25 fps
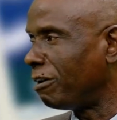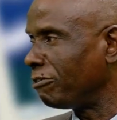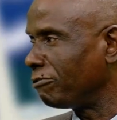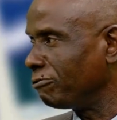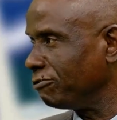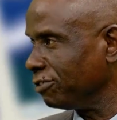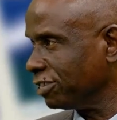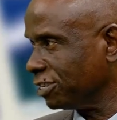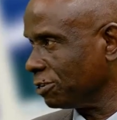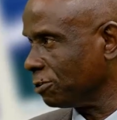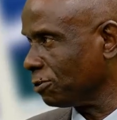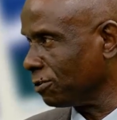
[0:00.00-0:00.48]

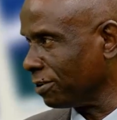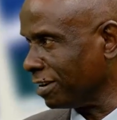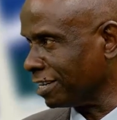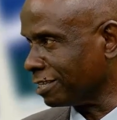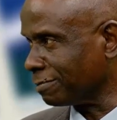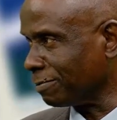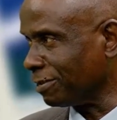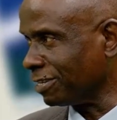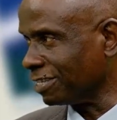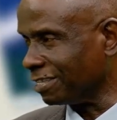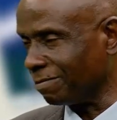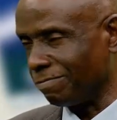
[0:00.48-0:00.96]
physical
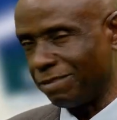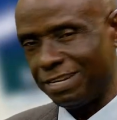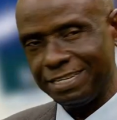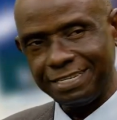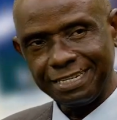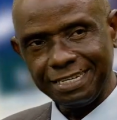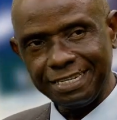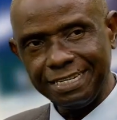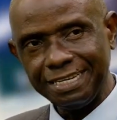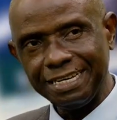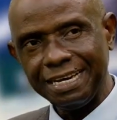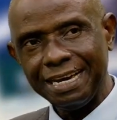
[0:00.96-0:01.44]

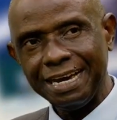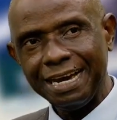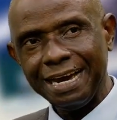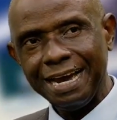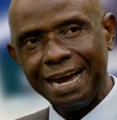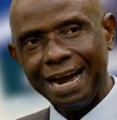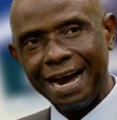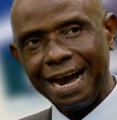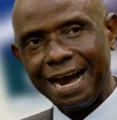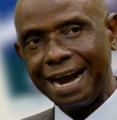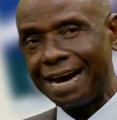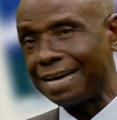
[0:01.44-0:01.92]
responsibility,
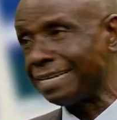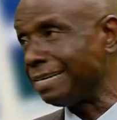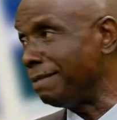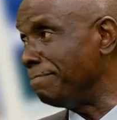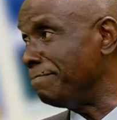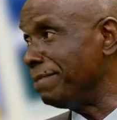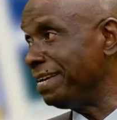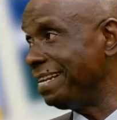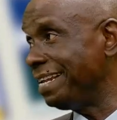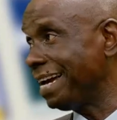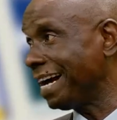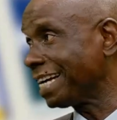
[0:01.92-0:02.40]
how the
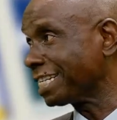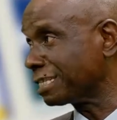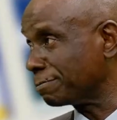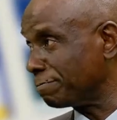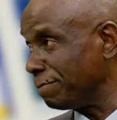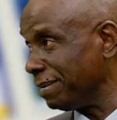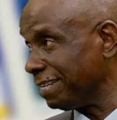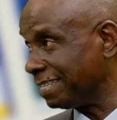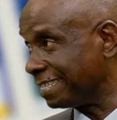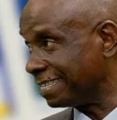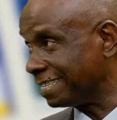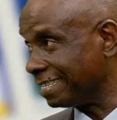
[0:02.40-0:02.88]
media
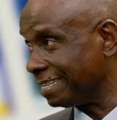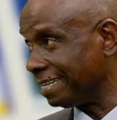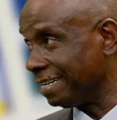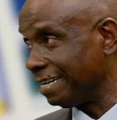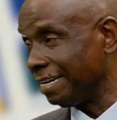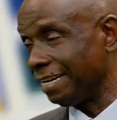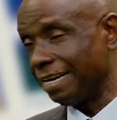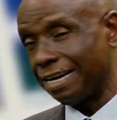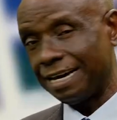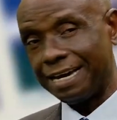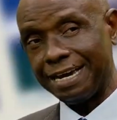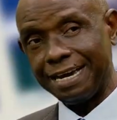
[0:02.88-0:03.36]
space
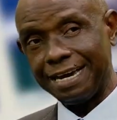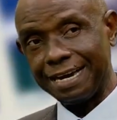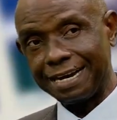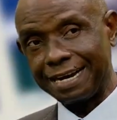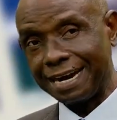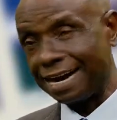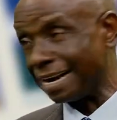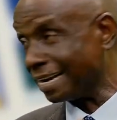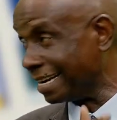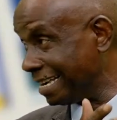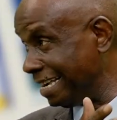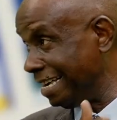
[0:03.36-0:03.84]

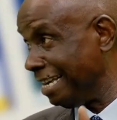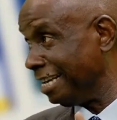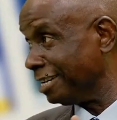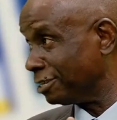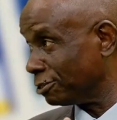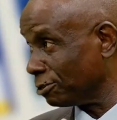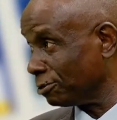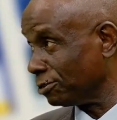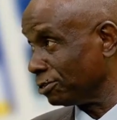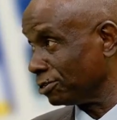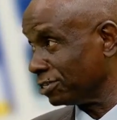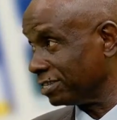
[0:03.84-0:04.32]
can key
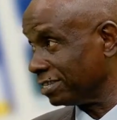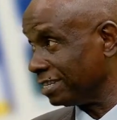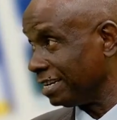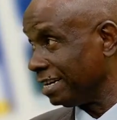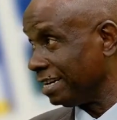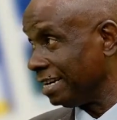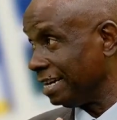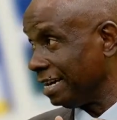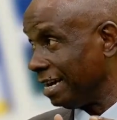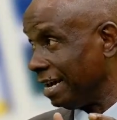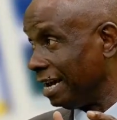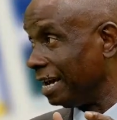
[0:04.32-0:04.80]
into this
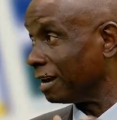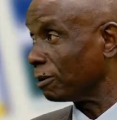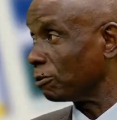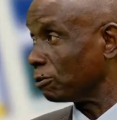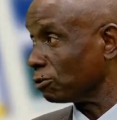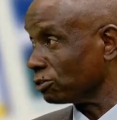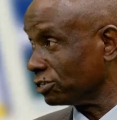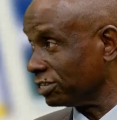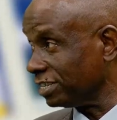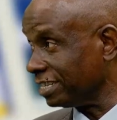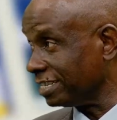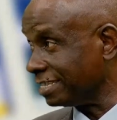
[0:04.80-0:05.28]

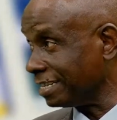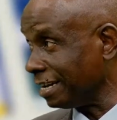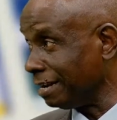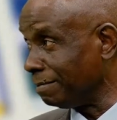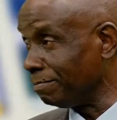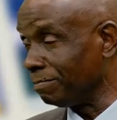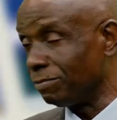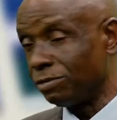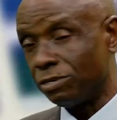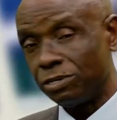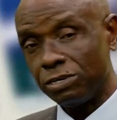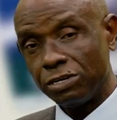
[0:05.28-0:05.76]
ecosystem
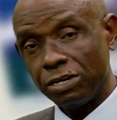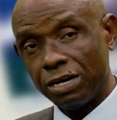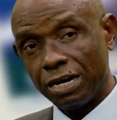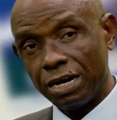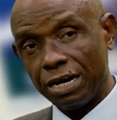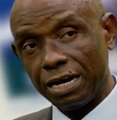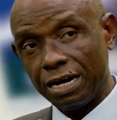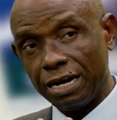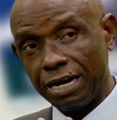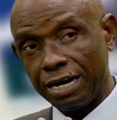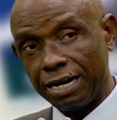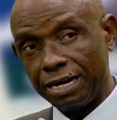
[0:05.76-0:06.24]

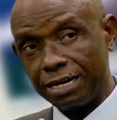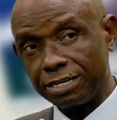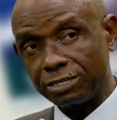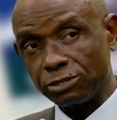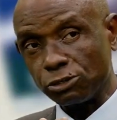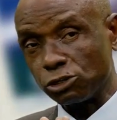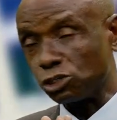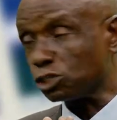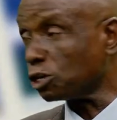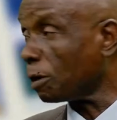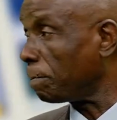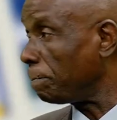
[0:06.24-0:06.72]
to
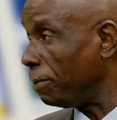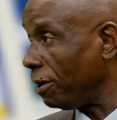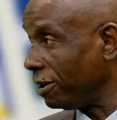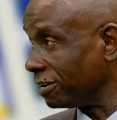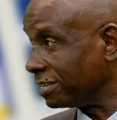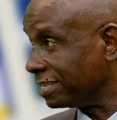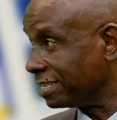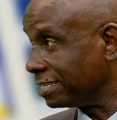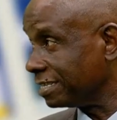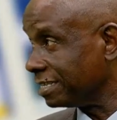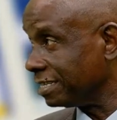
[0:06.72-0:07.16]
support